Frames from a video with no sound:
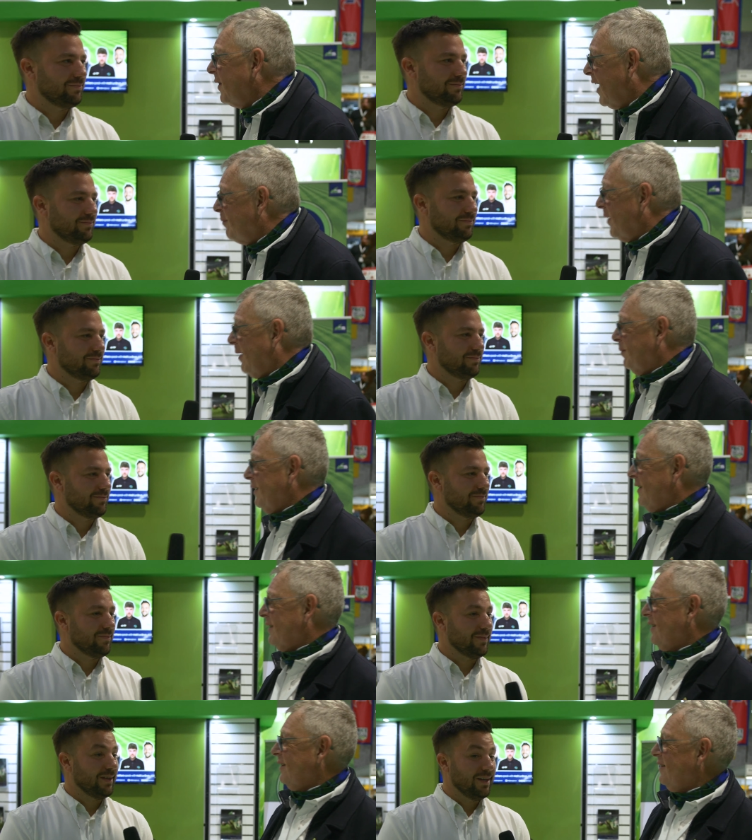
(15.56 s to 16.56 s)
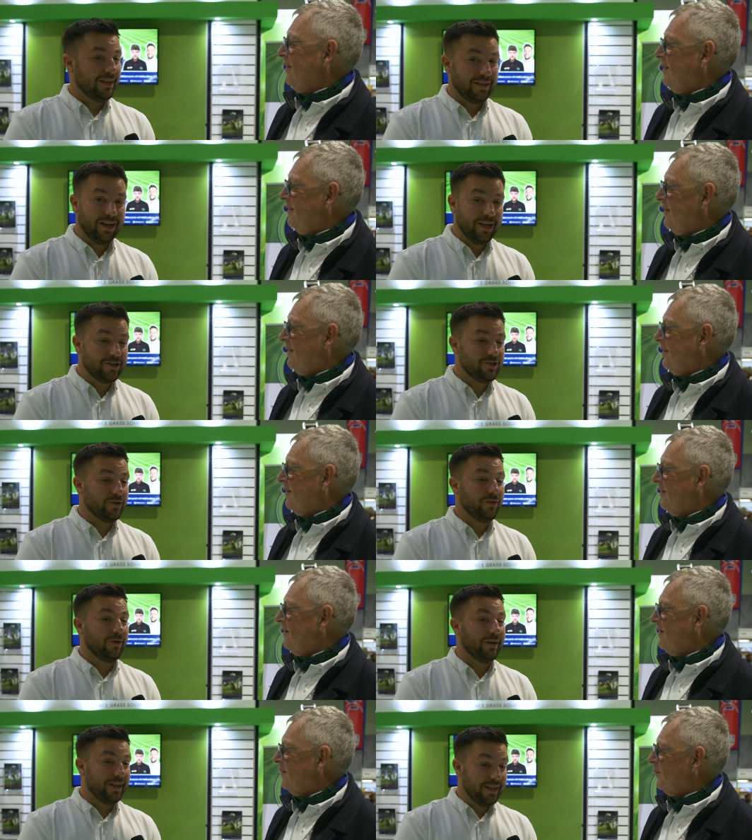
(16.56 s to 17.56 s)
Speaker 1: that, Matt, please?
Speaker 2: Yeah,
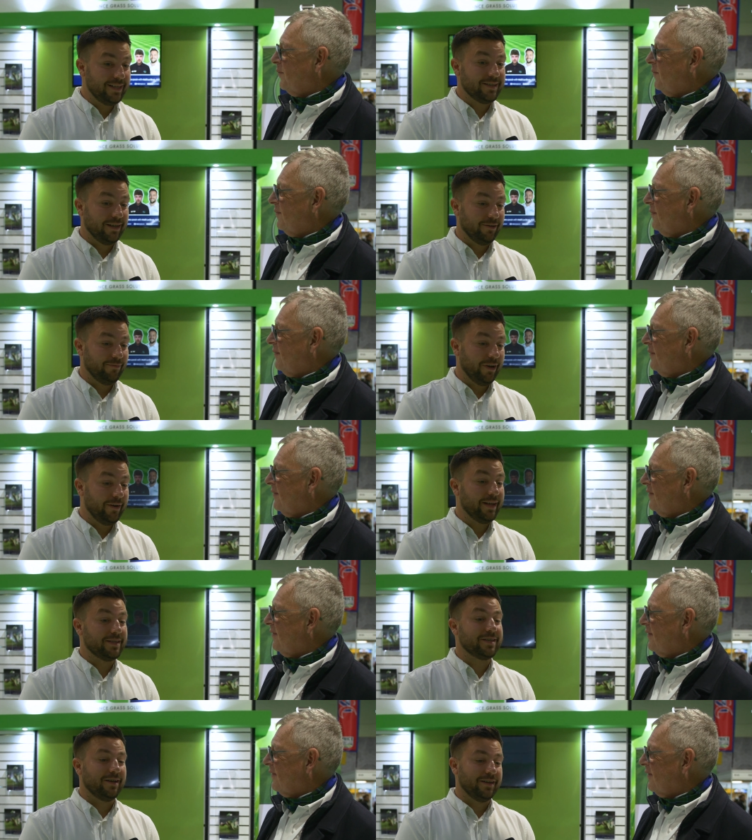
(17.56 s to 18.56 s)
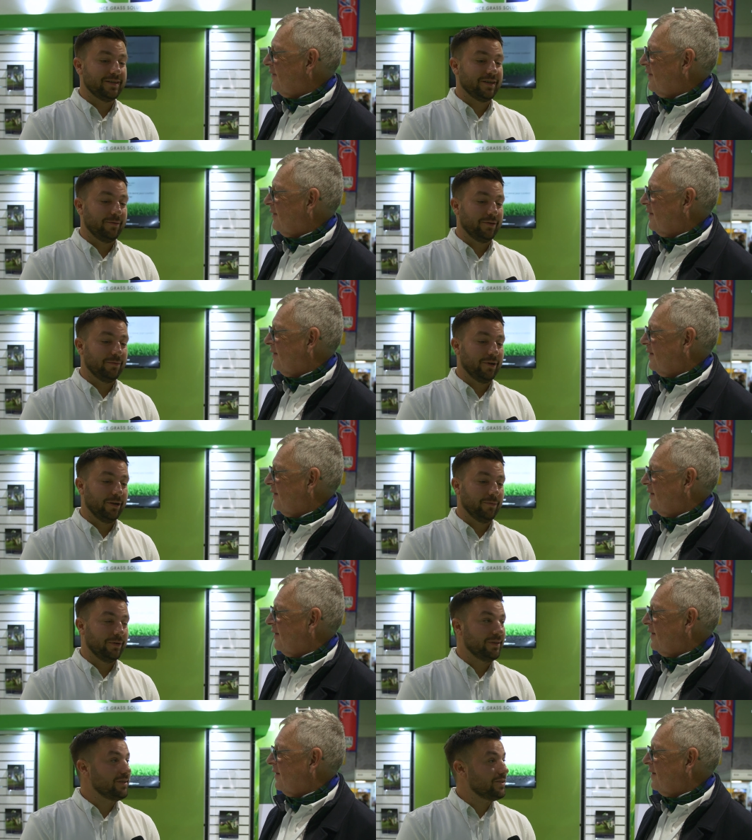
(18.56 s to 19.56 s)
sure. It is a very exciting time at the
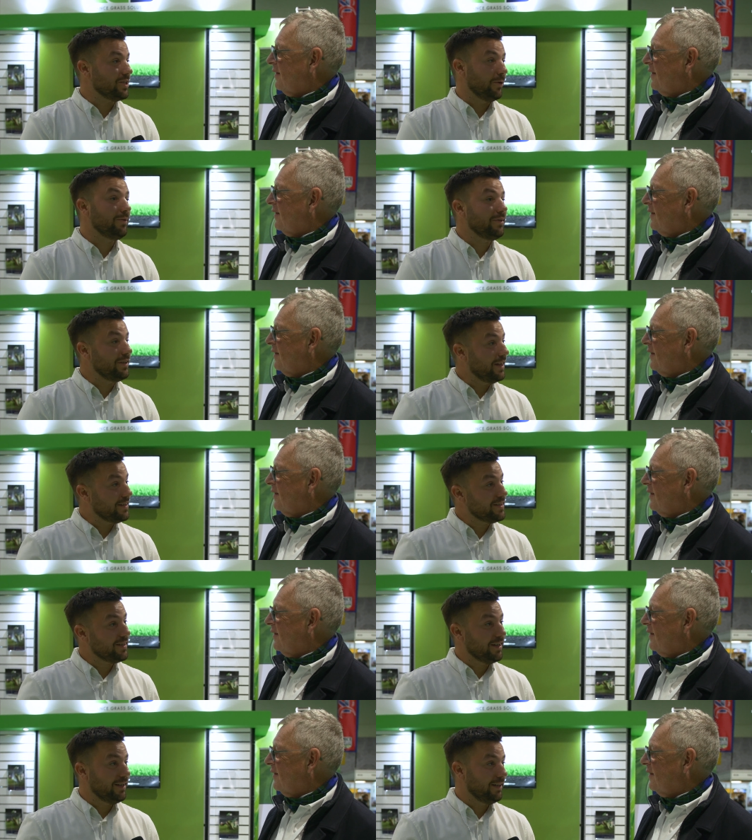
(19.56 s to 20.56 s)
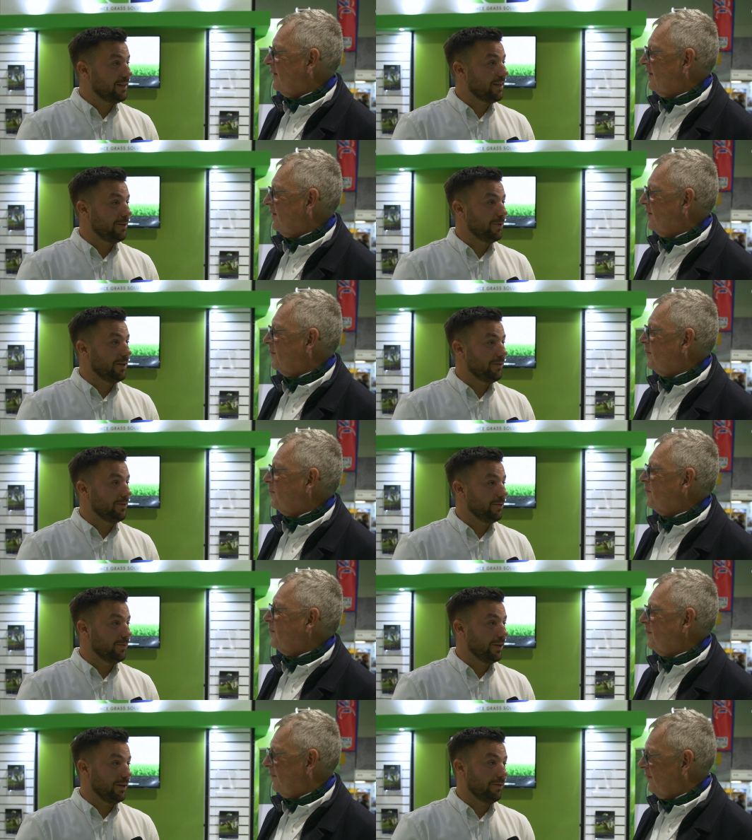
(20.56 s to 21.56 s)
moment. So yesterday it came out
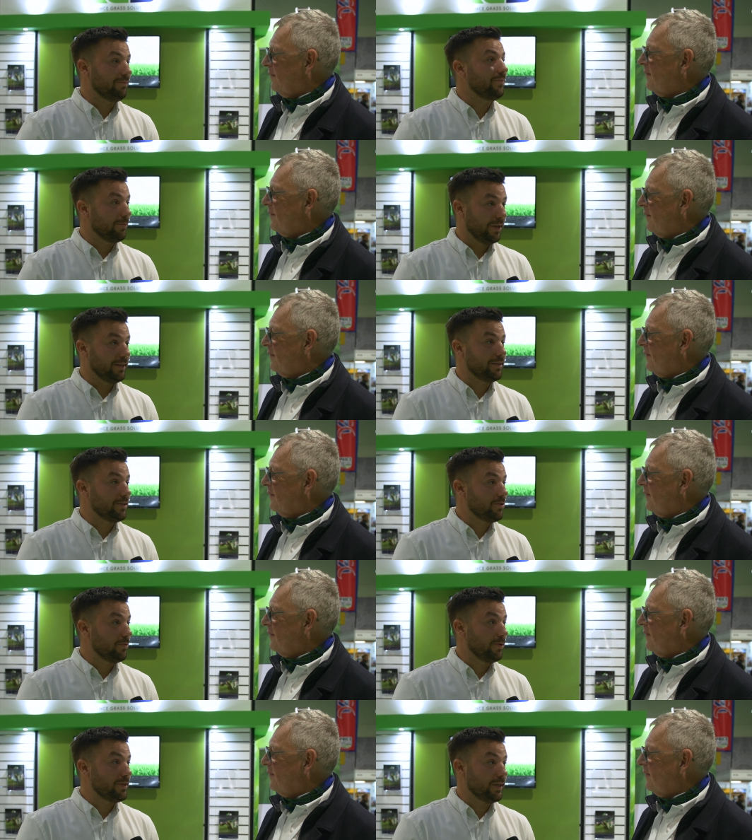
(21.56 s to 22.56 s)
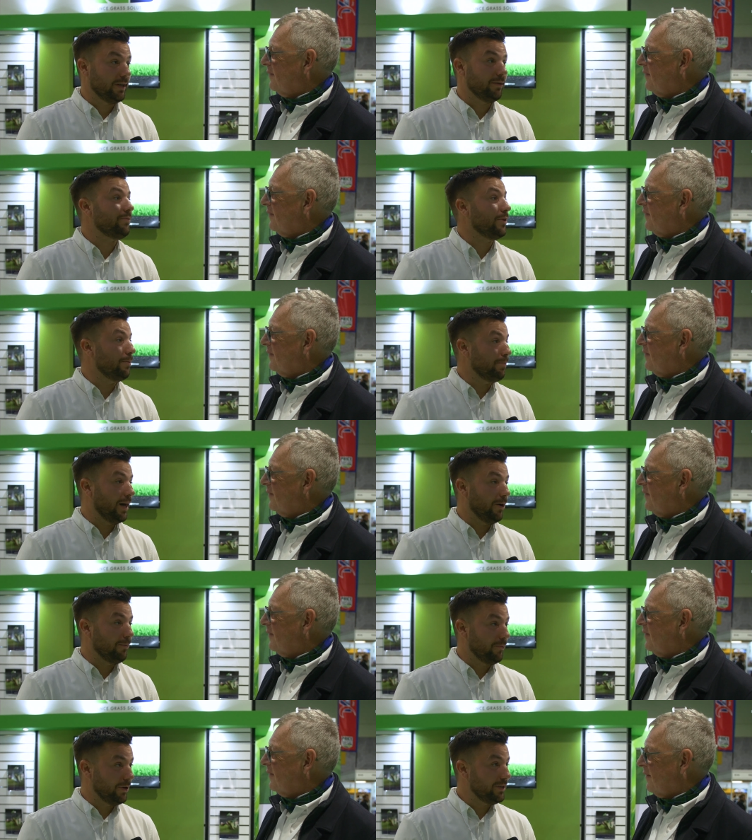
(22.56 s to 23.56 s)
that we are the main distributor for
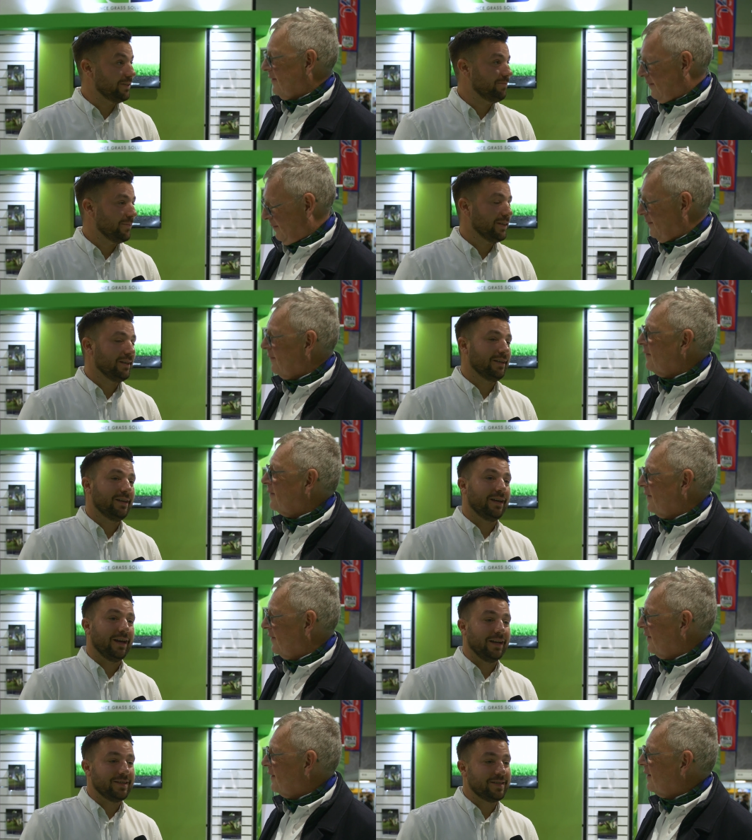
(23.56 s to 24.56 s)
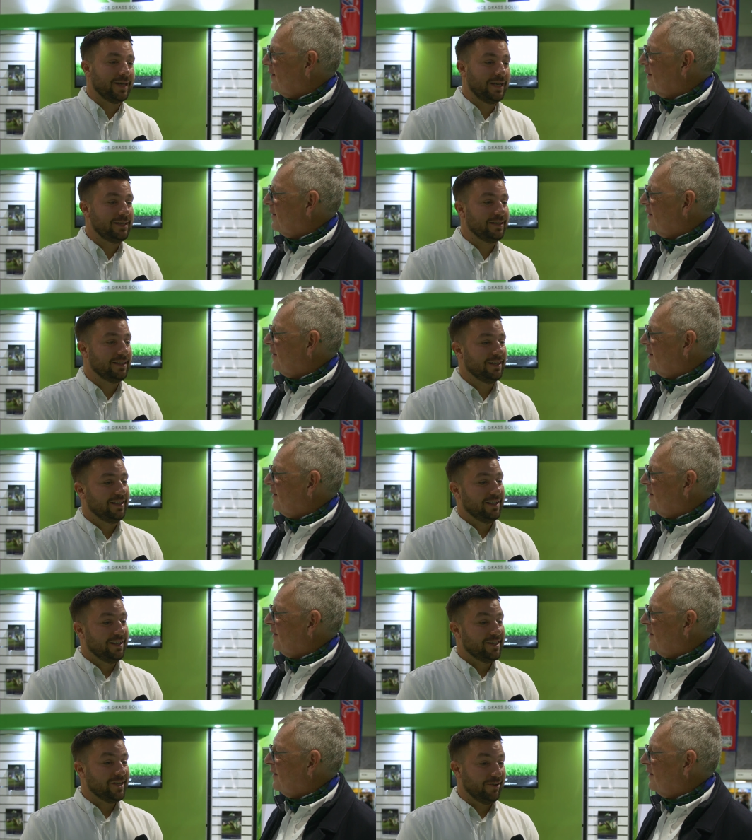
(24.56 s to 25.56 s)
Barenbrug seed.
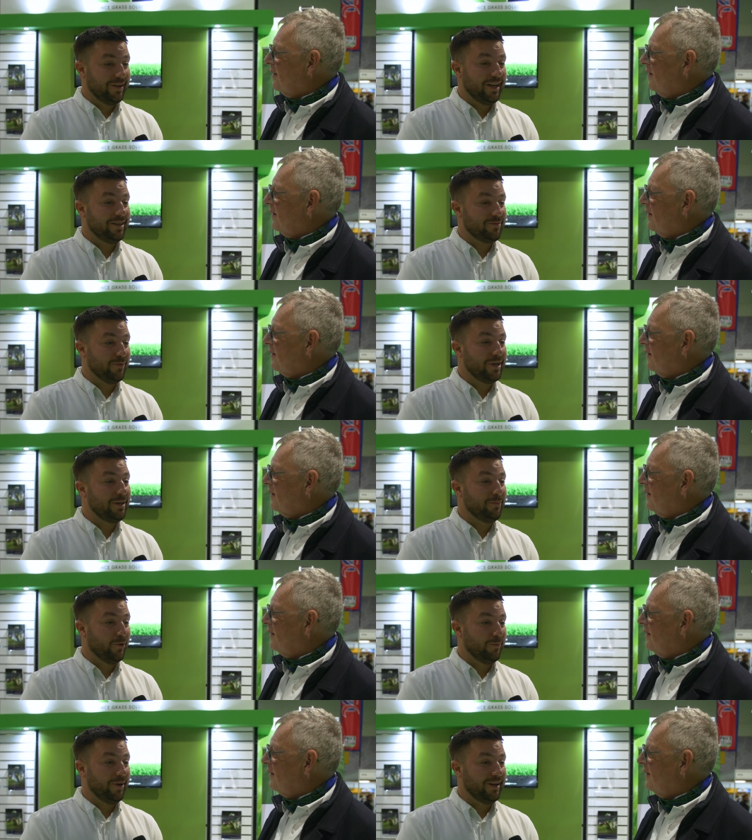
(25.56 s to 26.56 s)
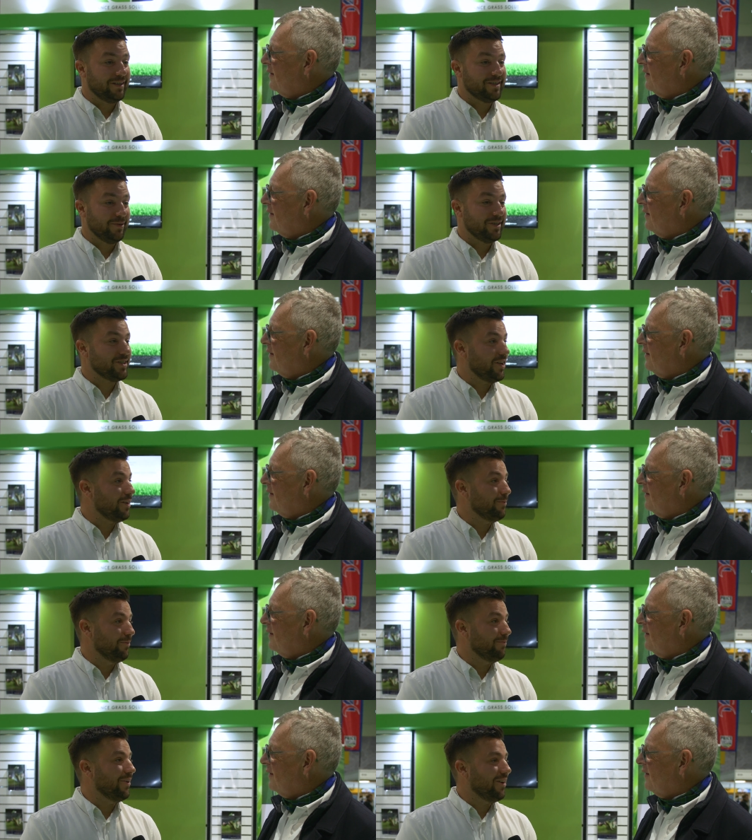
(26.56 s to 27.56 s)
So yeah, it's really brought back some
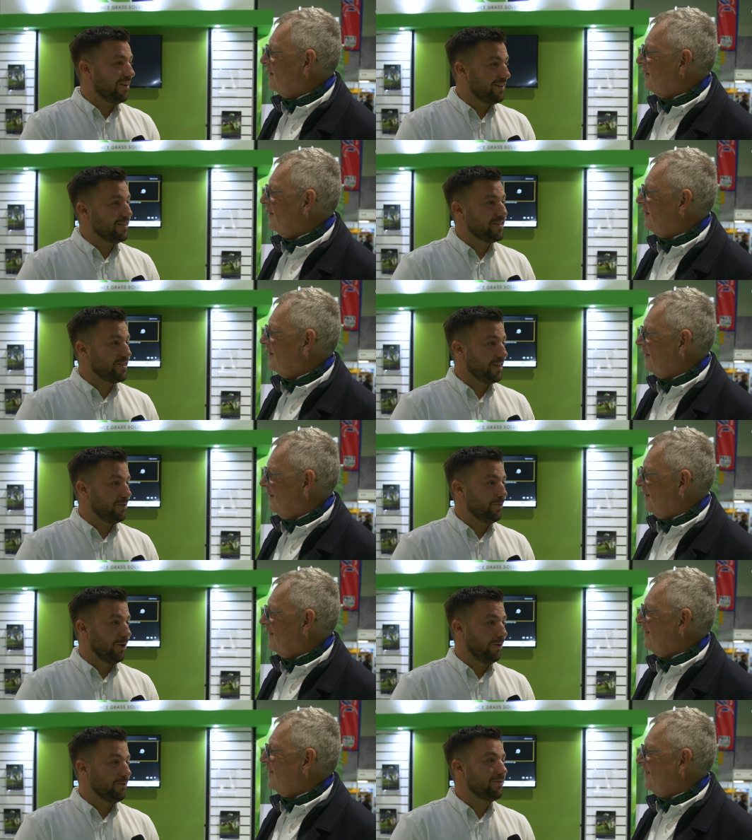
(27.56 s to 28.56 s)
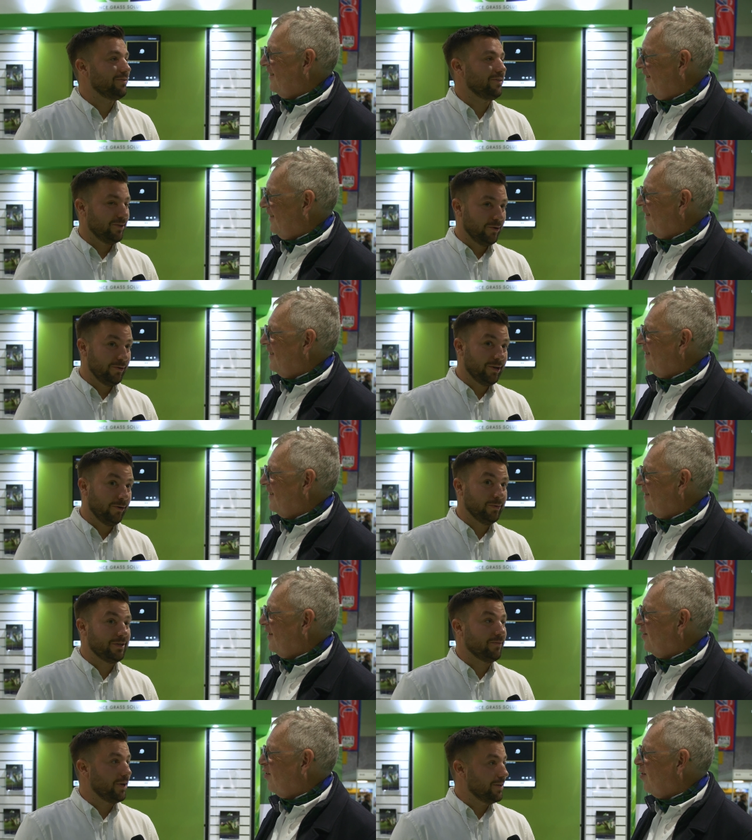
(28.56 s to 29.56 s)
excitement behind the seed world. New
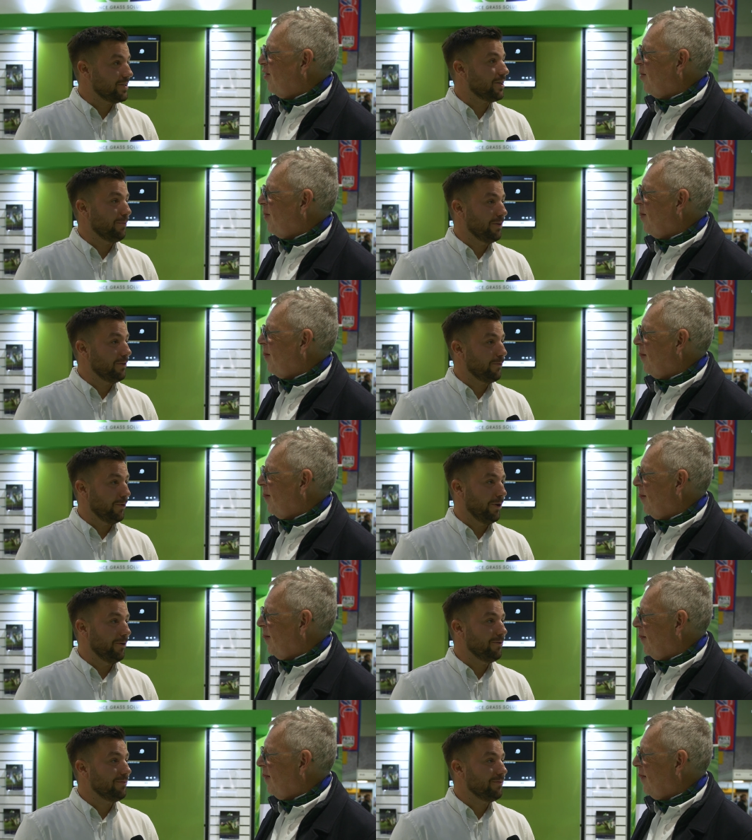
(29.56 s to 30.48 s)
cultivars coming through,